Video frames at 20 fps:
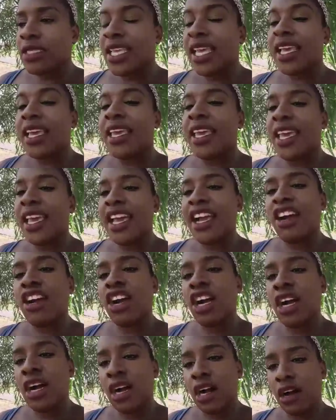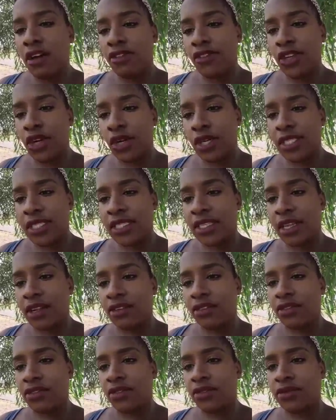Take care of
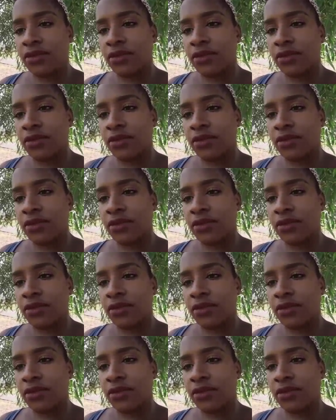yourself.